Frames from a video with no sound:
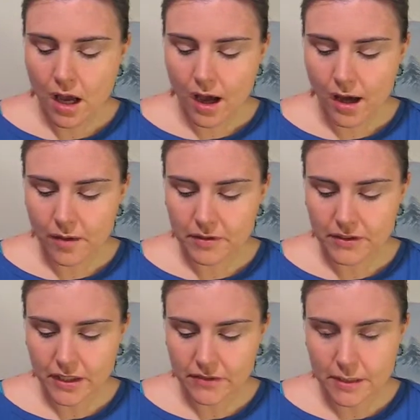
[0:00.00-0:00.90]
Um, if
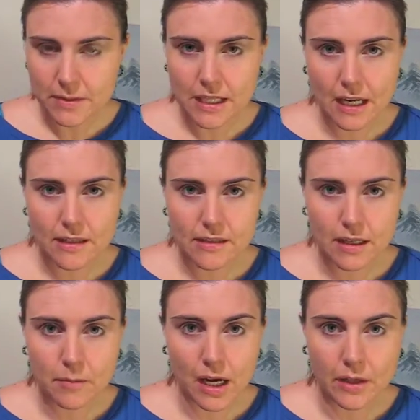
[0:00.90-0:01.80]
you have deep set eyes
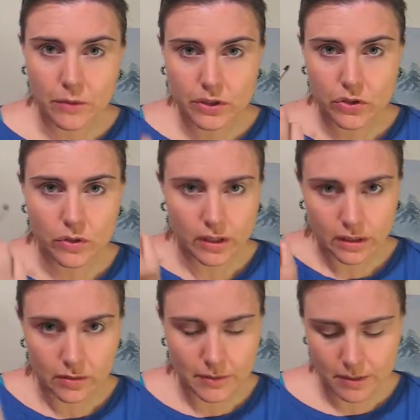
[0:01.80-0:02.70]
like mine, we're going to do it a
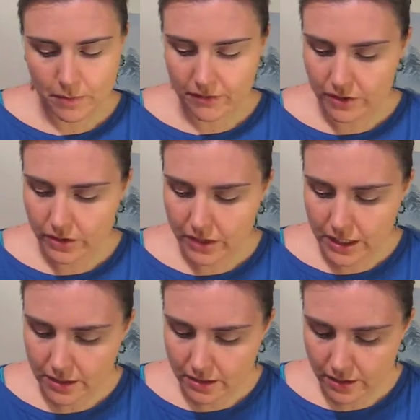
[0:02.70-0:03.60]
little bit above the
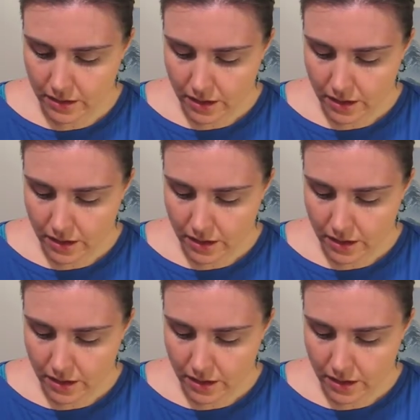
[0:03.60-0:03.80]
crease.